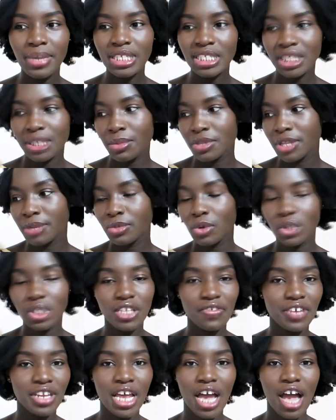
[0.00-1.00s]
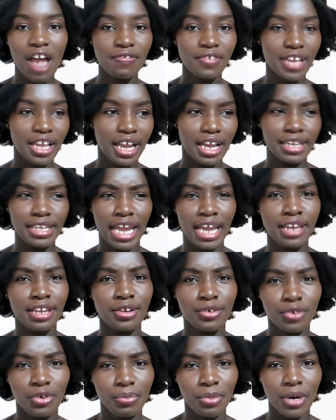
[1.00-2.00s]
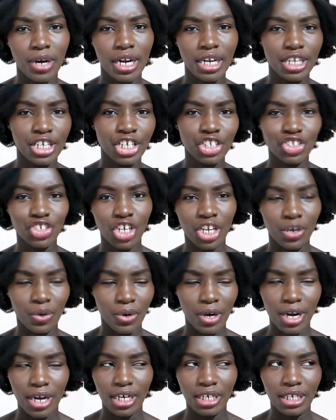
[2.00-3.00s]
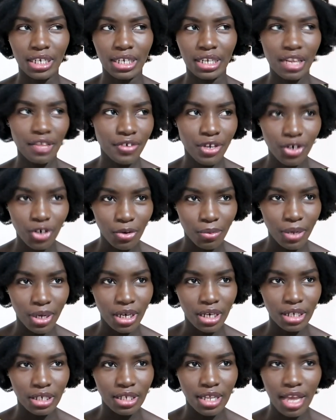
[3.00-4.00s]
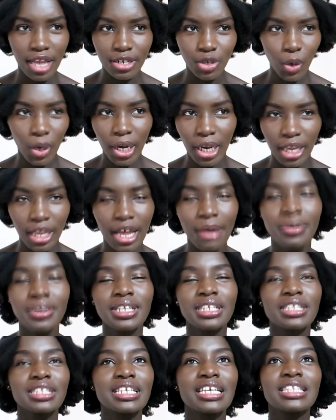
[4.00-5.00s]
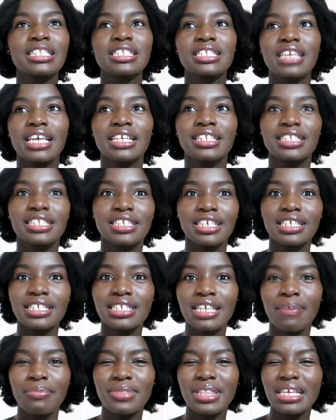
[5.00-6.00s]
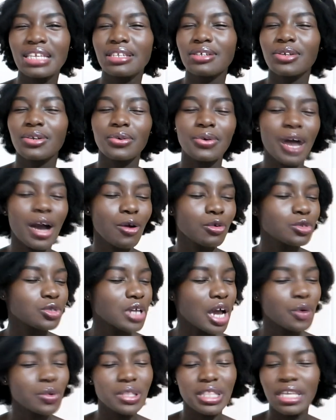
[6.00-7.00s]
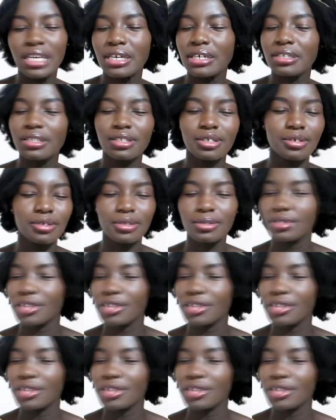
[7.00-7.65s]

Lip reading: Some of them don't even have like a dining room or a kitchen or a living room and a toilet. I mean, it's just something, you know, out there, you know.